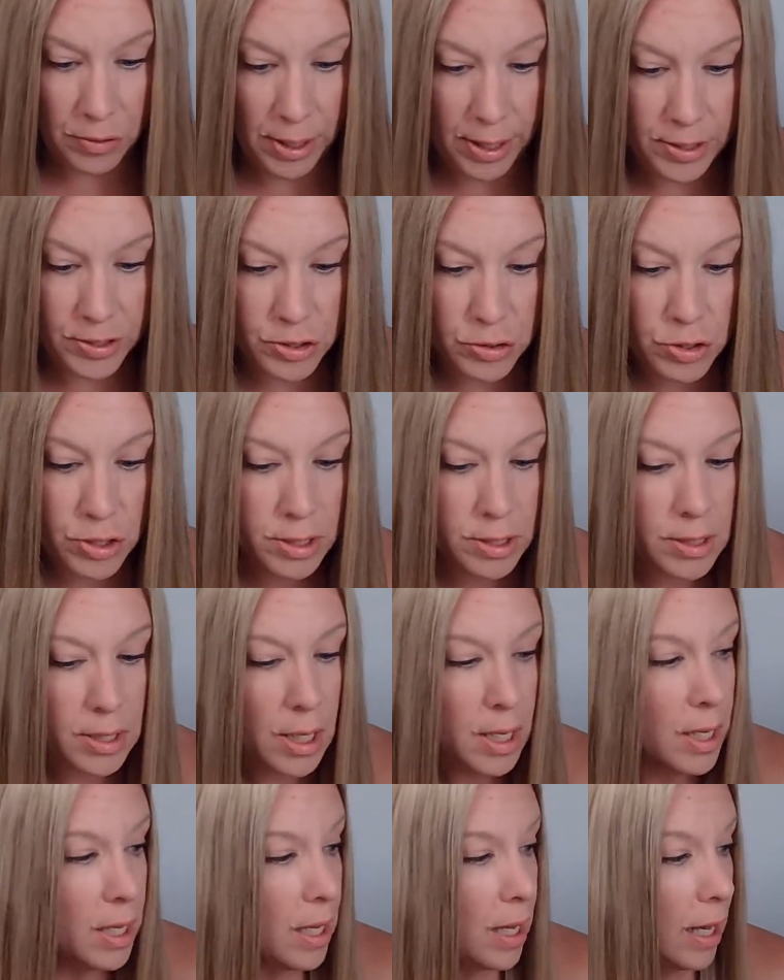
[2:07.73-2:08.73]
Okay, so just
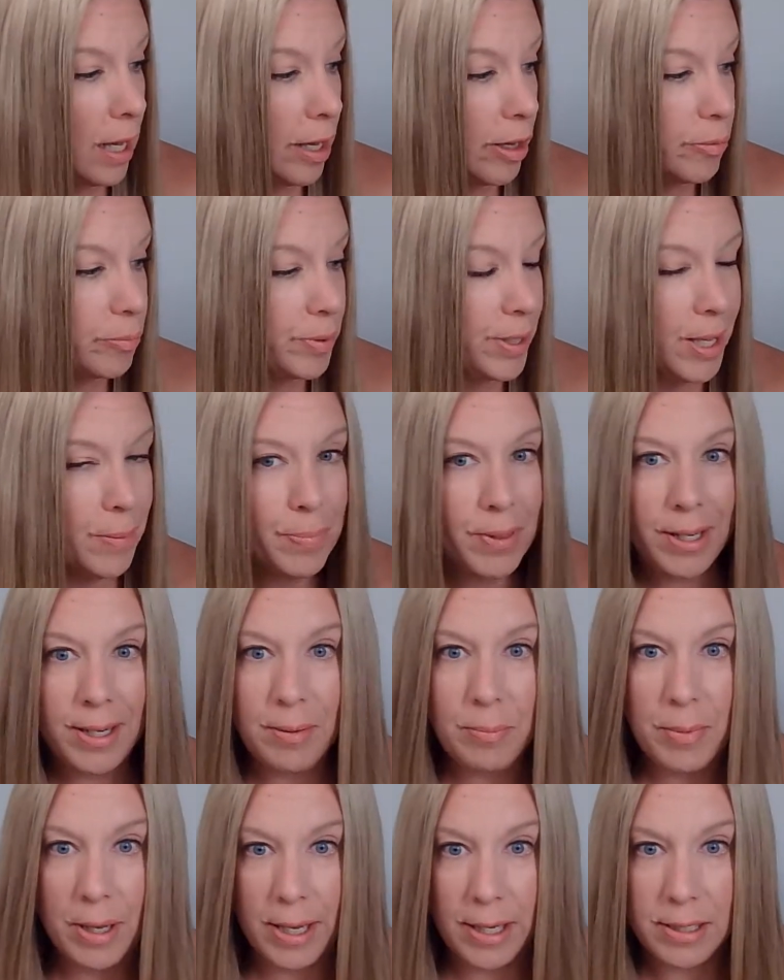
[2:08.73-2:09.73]
keep that
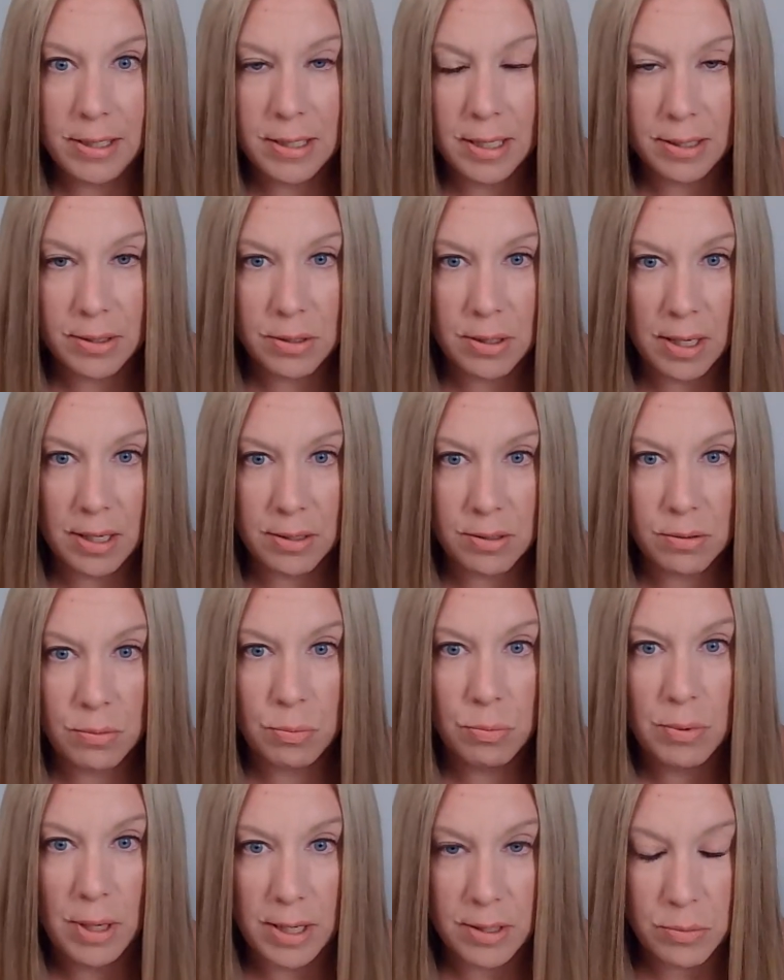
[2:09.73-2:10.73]
in mind as
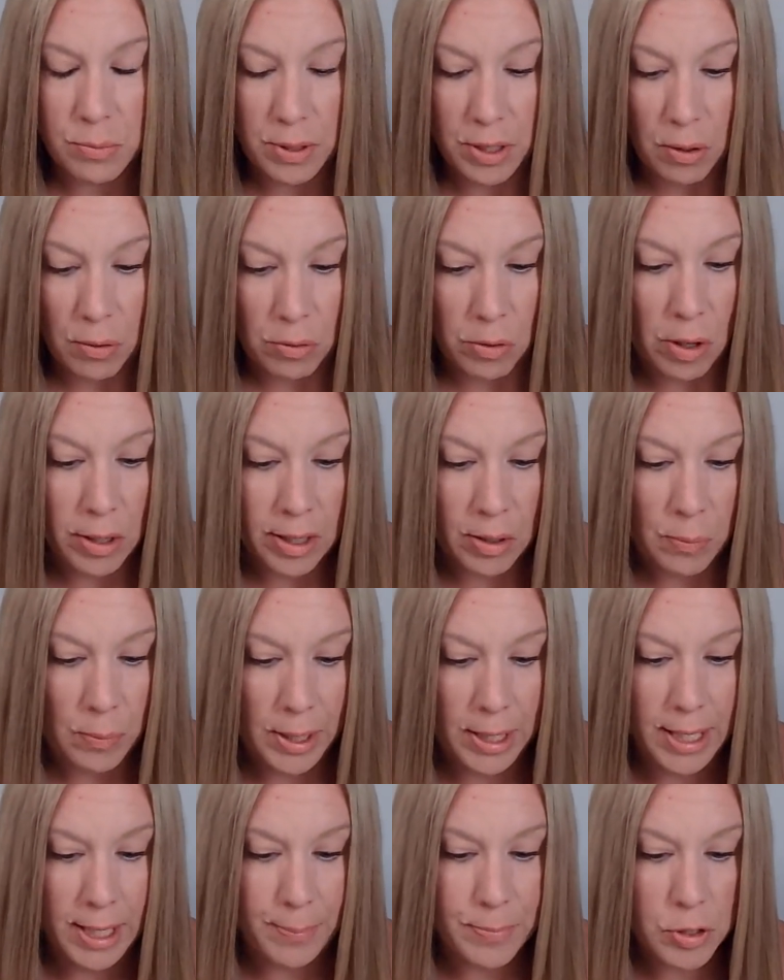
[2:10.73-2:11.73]
we go along and we
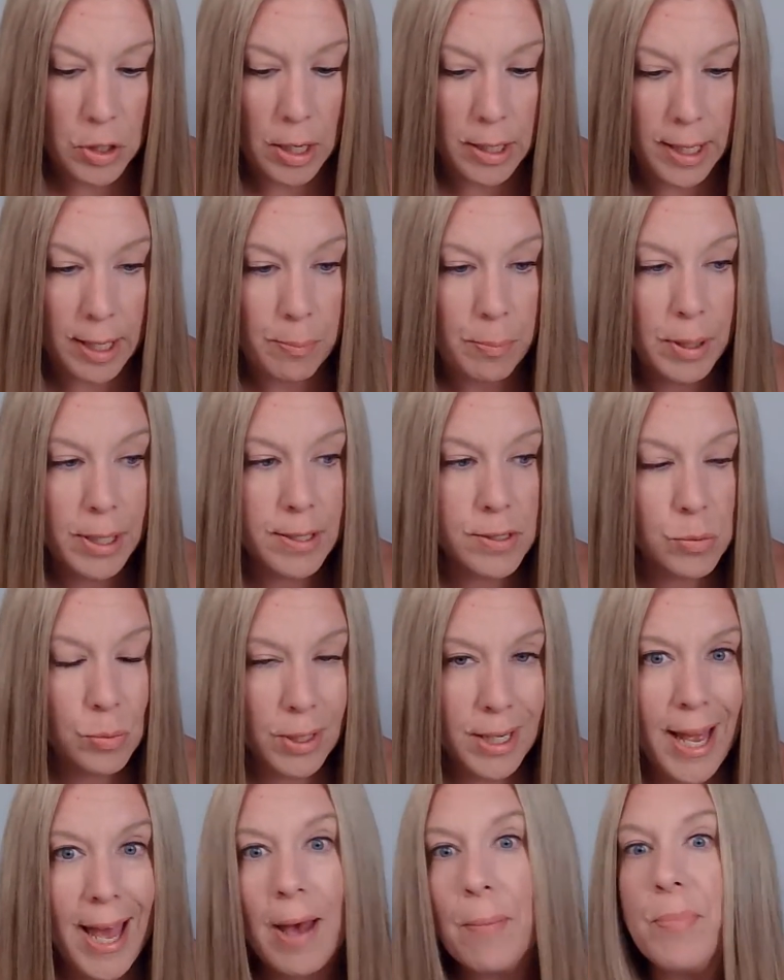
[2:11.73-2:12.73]
keep talking, because
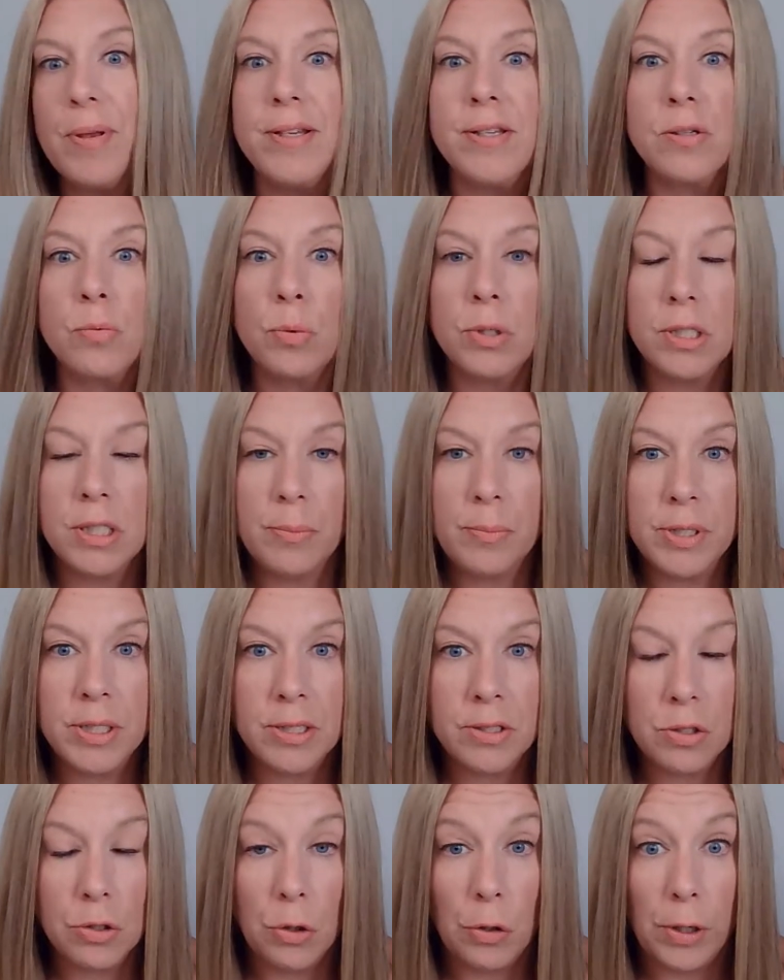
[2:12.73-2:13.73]
what happens when someone
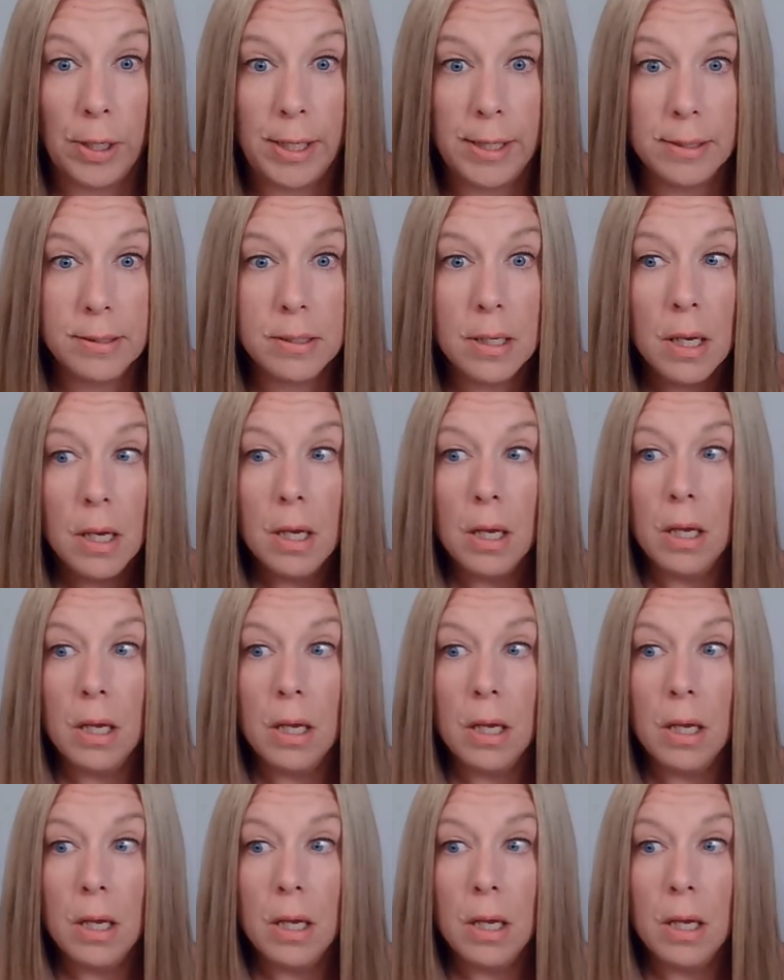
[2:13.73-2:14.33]
disagrees,